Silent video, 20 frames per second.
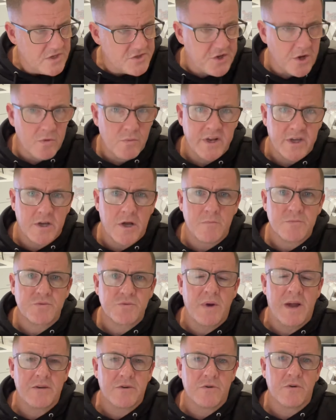when it comes
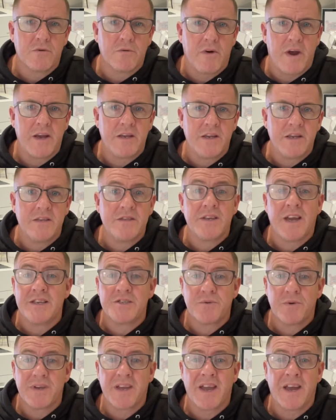around to a grading day,
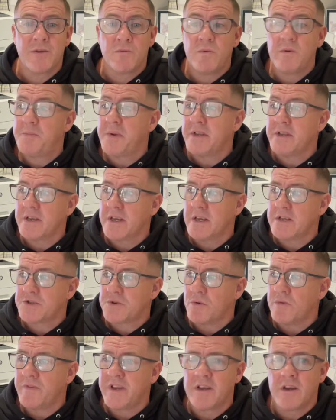so again, we've been
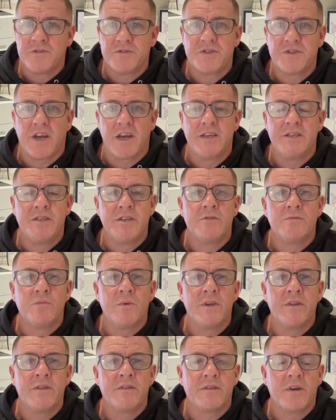sort of inundated
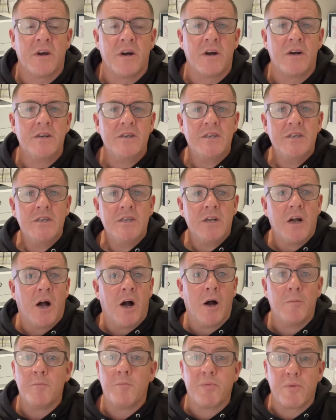with
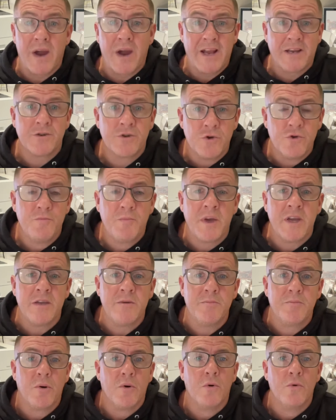brand new
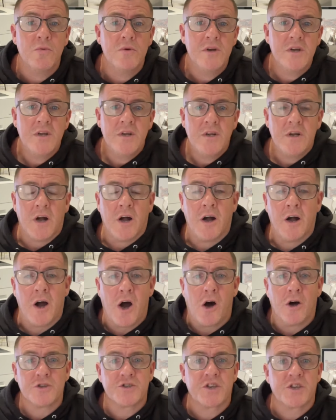people
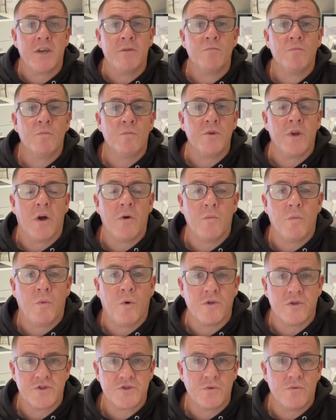asking,
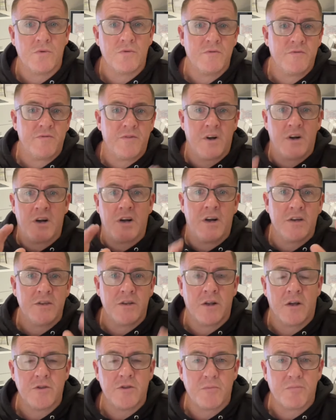what the sort of,
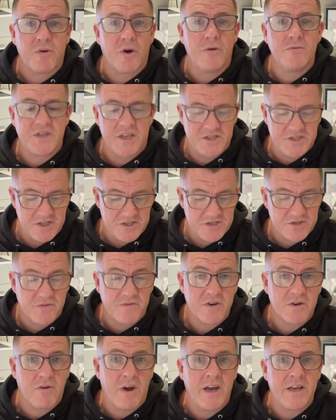the process is of
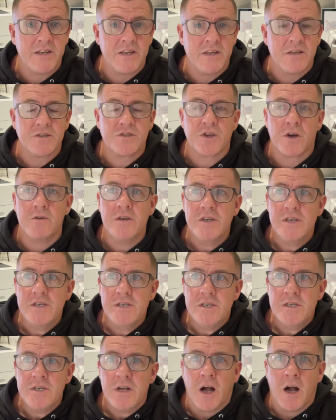a grading. So
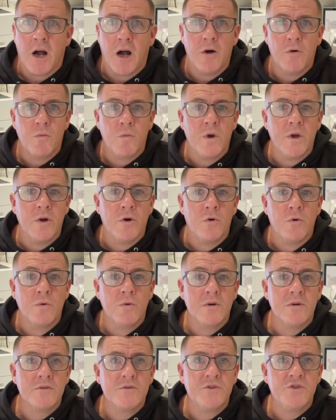
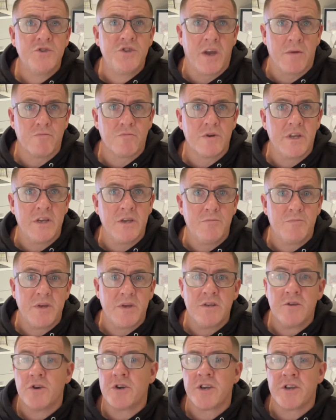we'll generally be
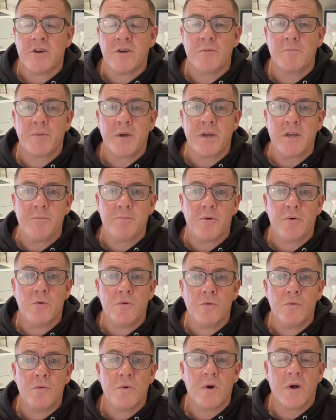looking at
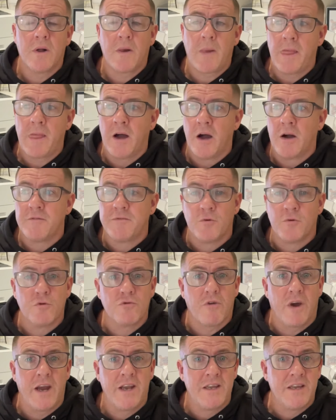people for
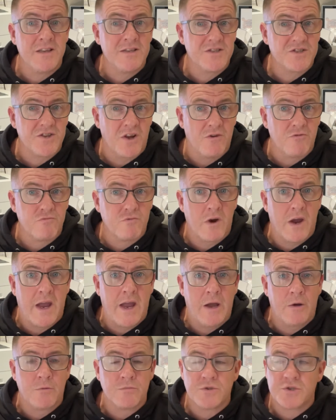gradings
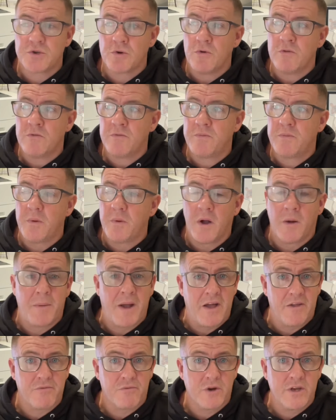around sort of
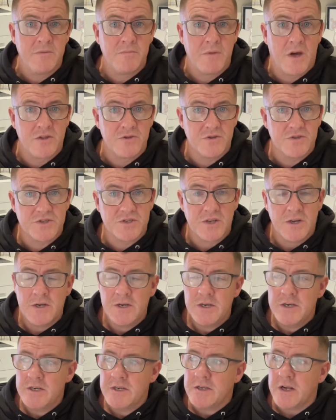about 3 months
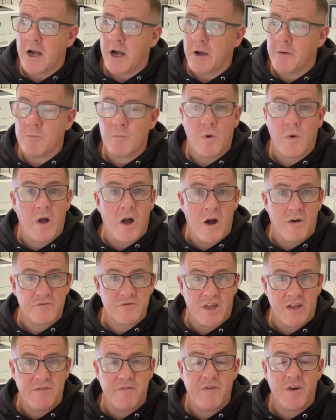after
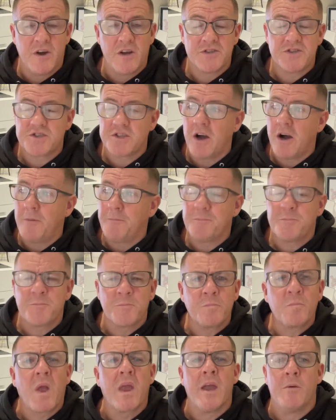they first start.
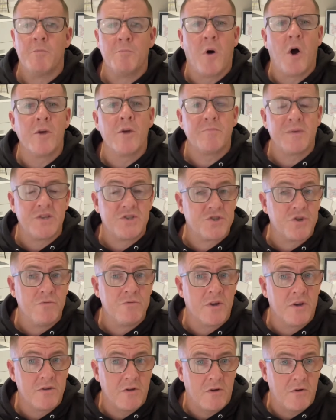It might be
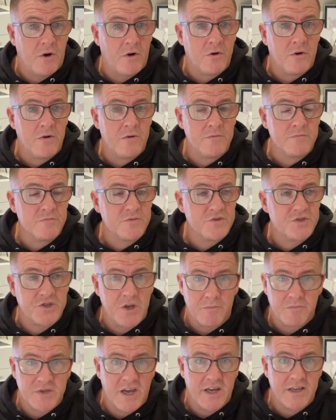sooner on
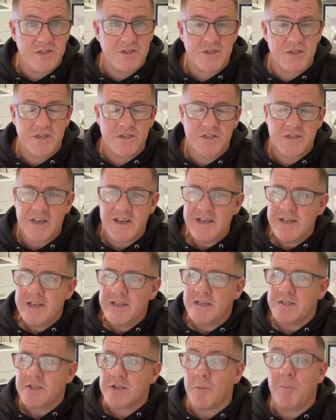some cases,
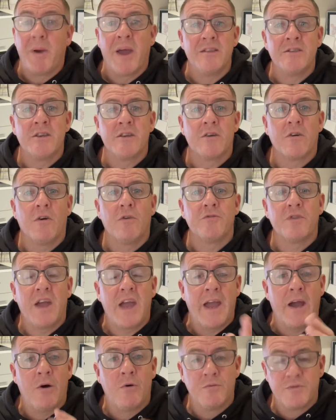depending on
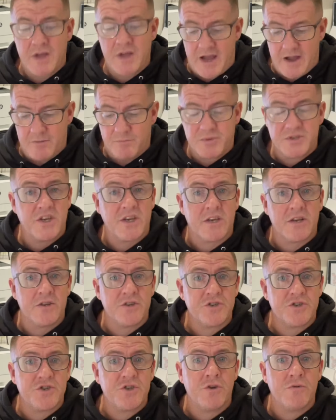how that particular
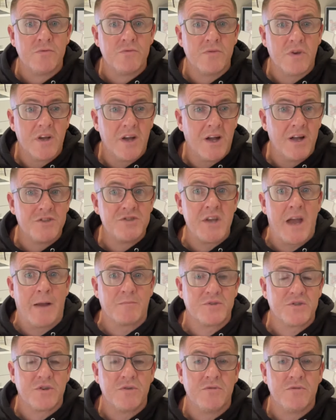student
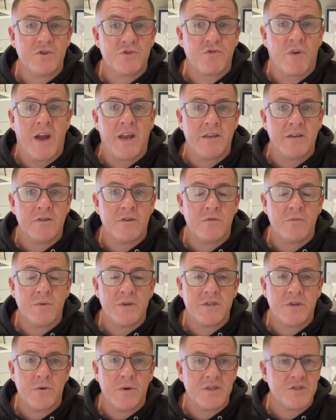adapts to the training that we're
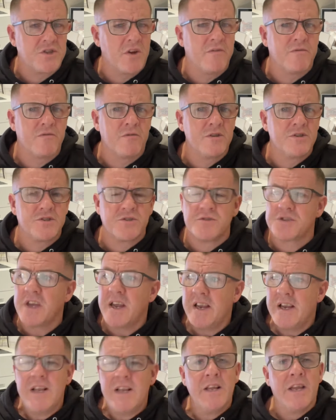doing. So for instance,
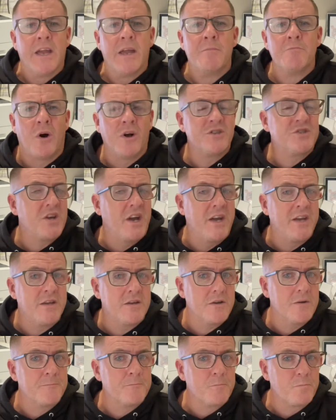it might
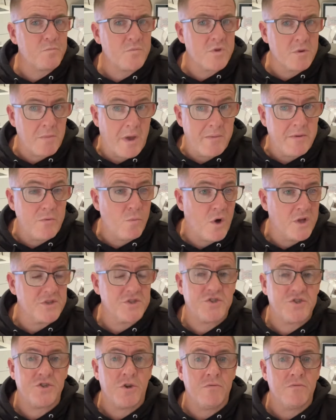take maybe one
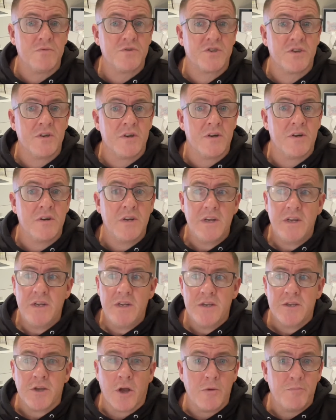student to
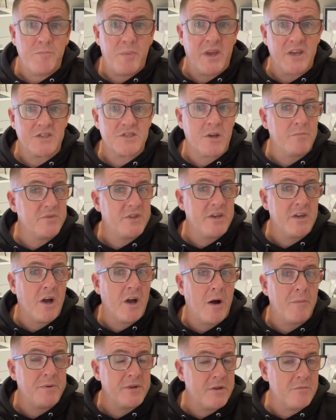pick something
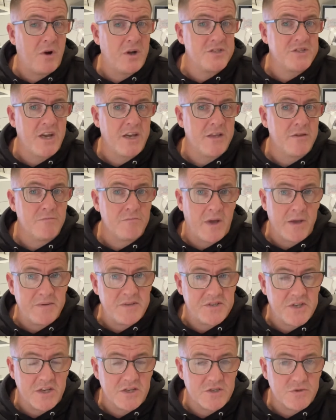up, and it might take them maybe
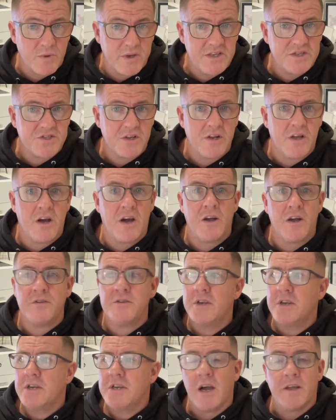6 weeks to
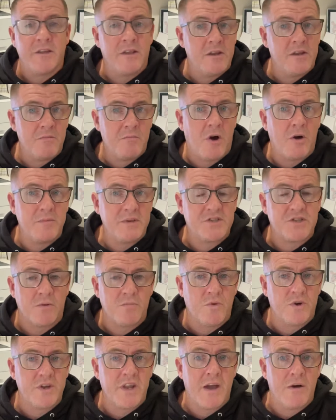learn, and then there might be
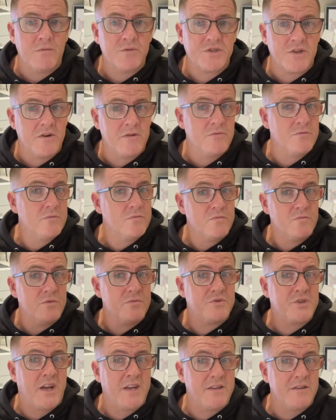someone else that will
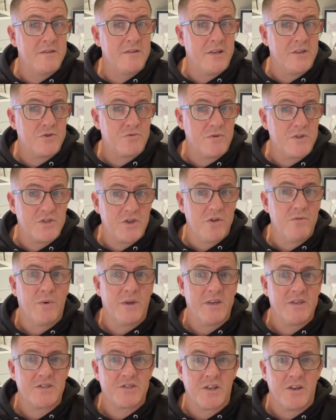take literally 2
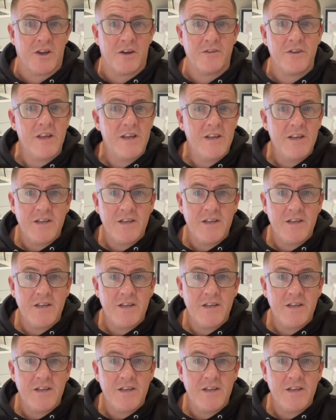weeks to learn.